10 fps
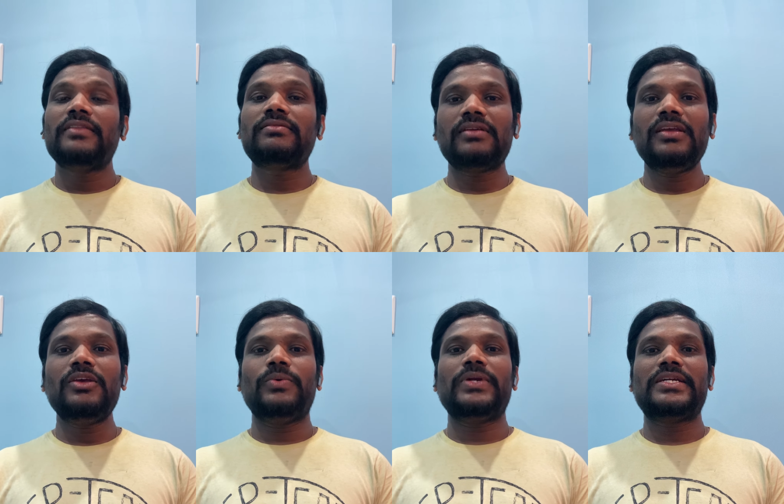3
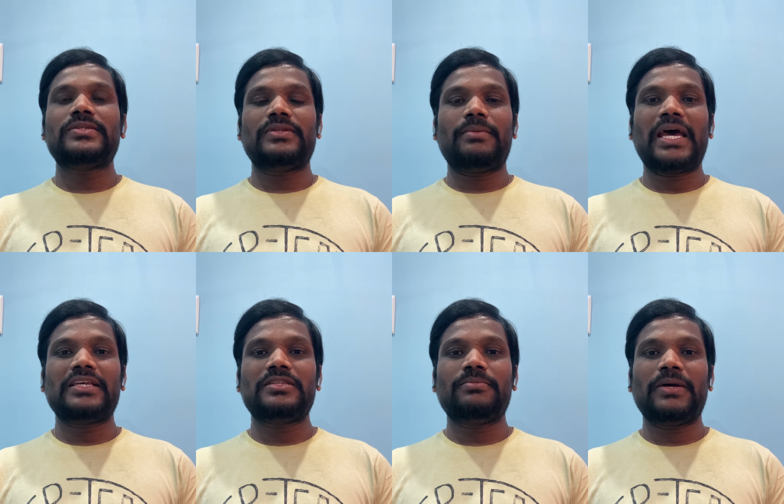units to the
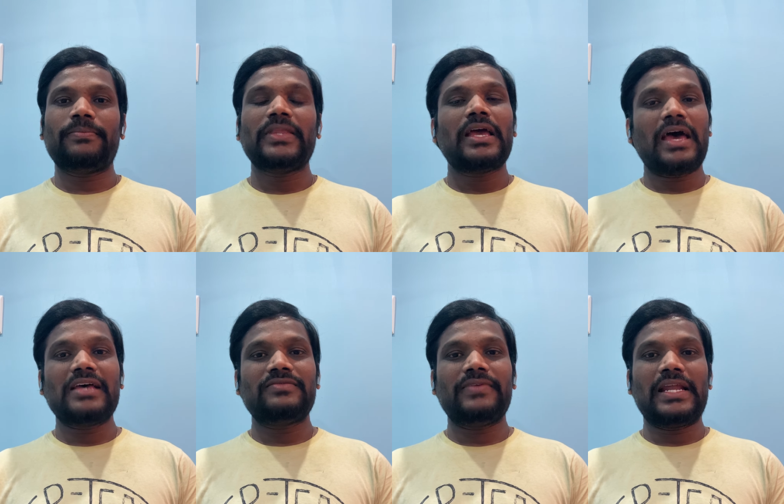maximum,
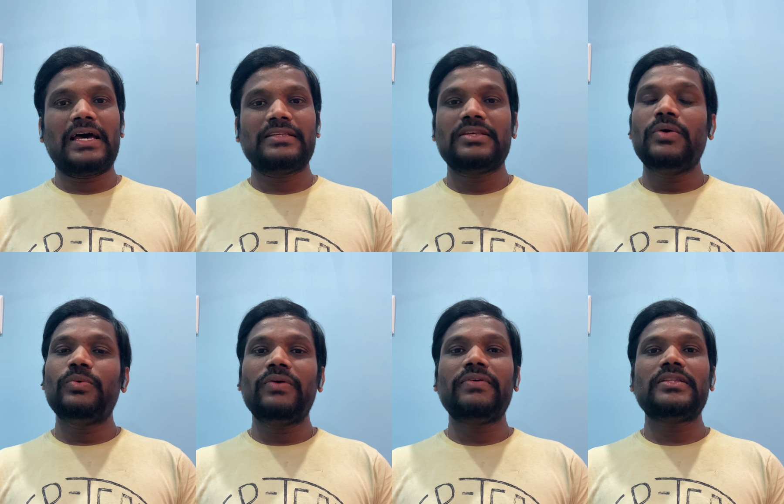as well as
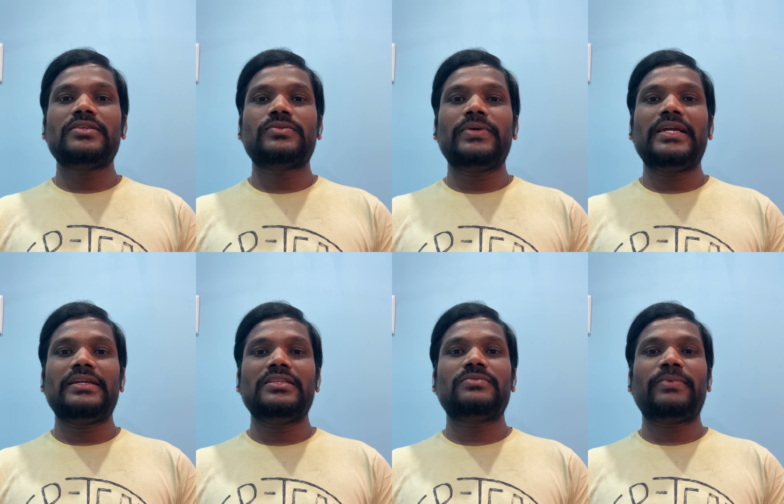whoever the student
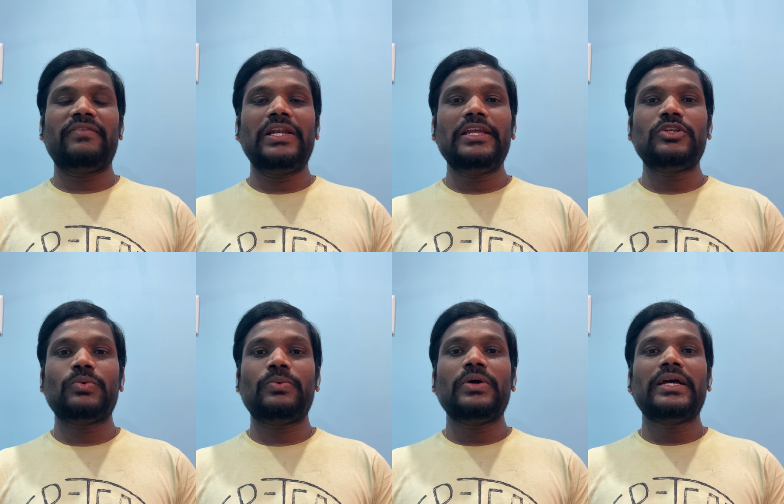is willing
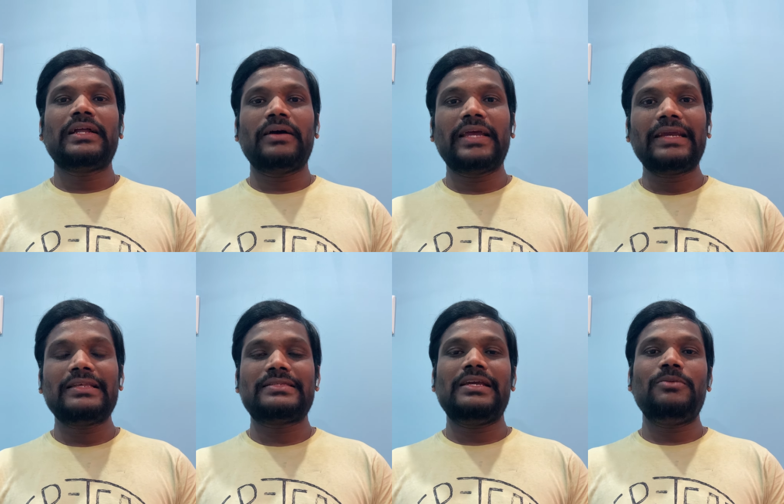to get a
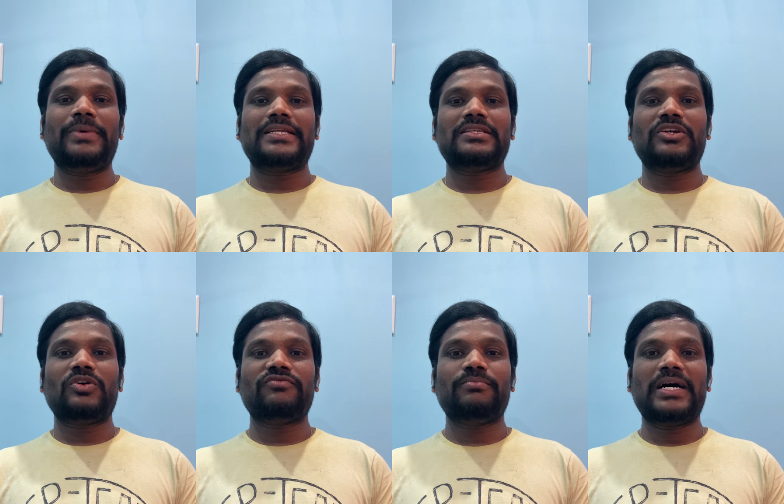10%
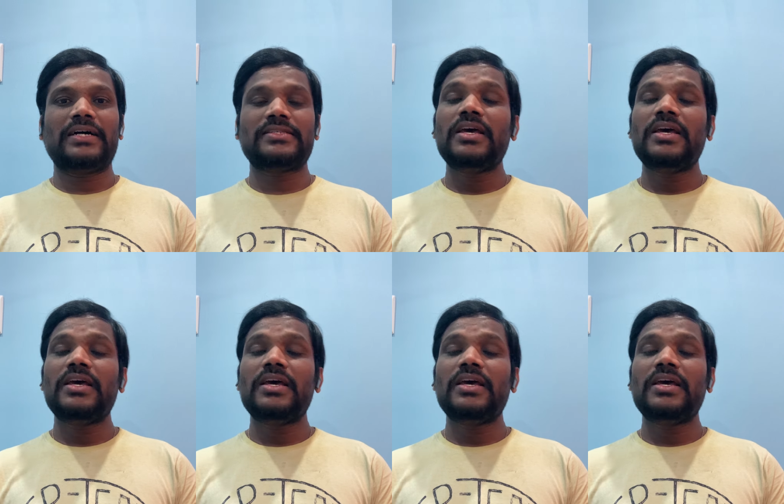of marks,